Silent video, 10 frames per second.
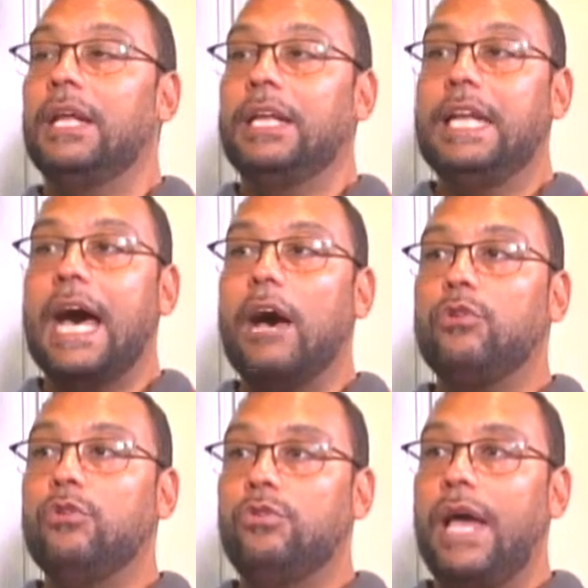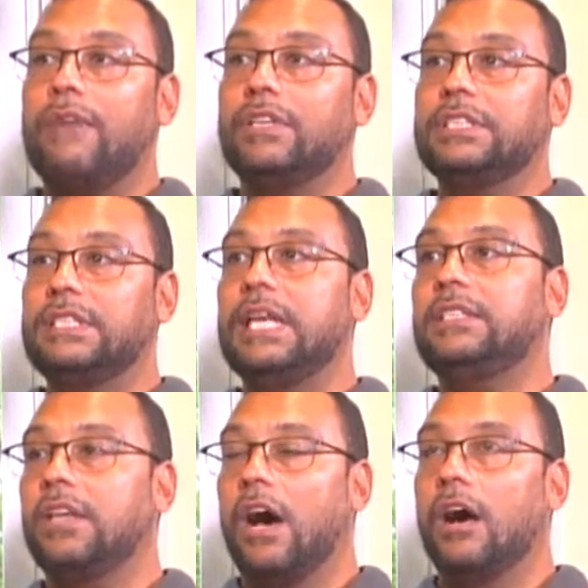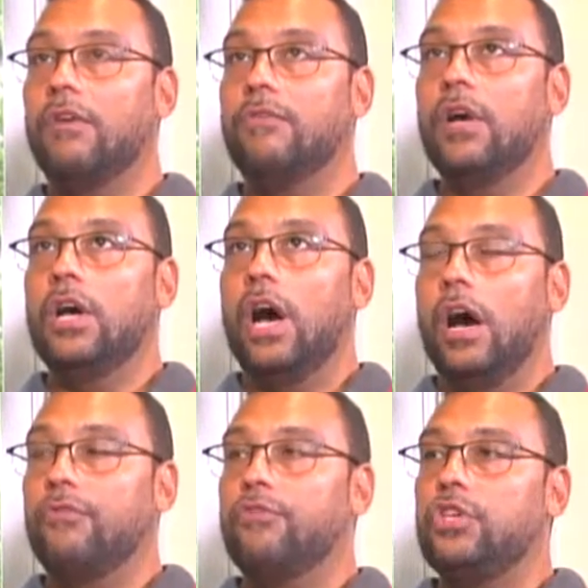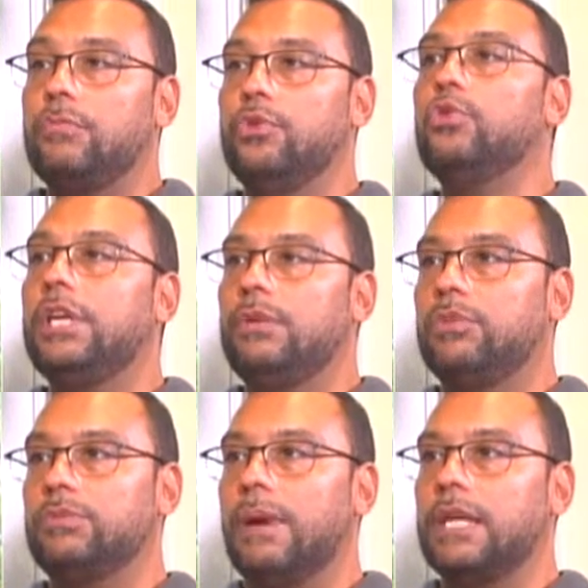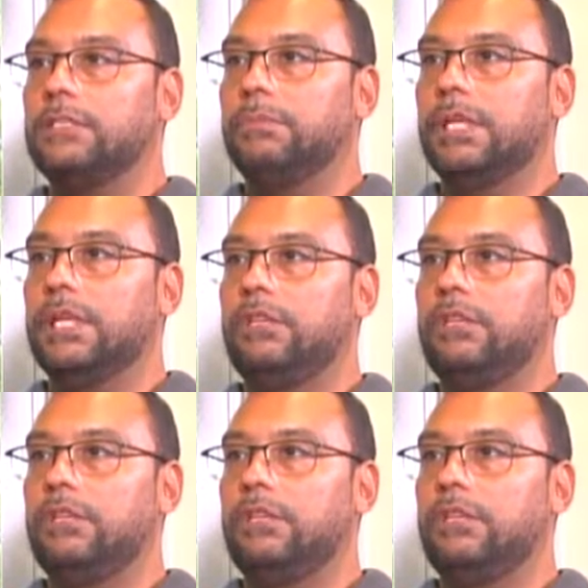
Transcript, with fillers: Now you have a sense of community responsibility.